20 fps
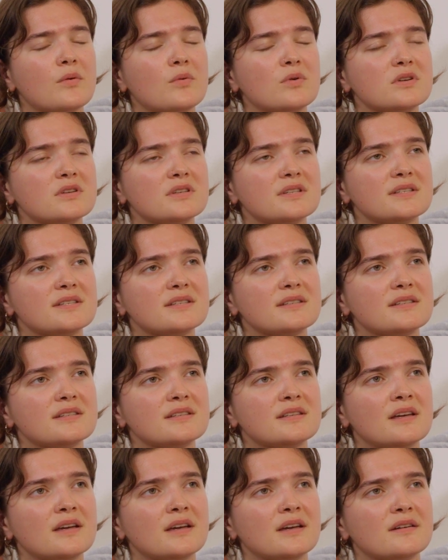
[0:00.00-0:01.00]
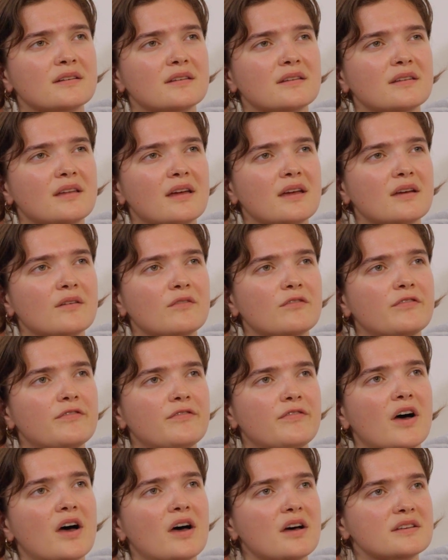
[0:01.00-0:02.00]
was like
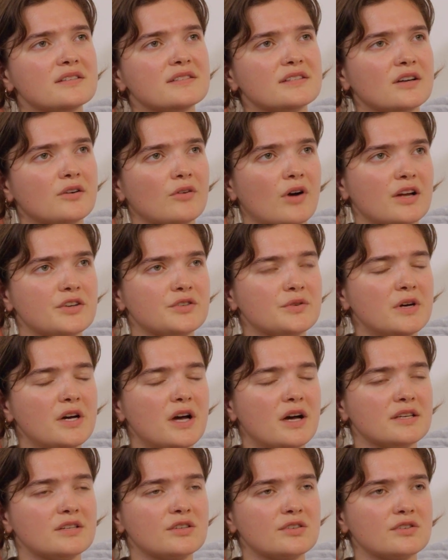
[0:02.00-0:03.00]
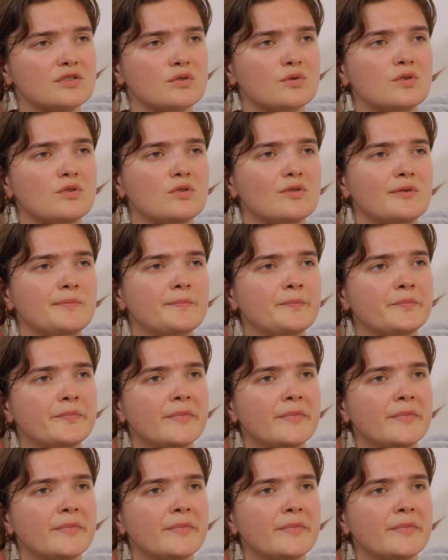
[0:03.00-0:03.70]
first a graduate, I saw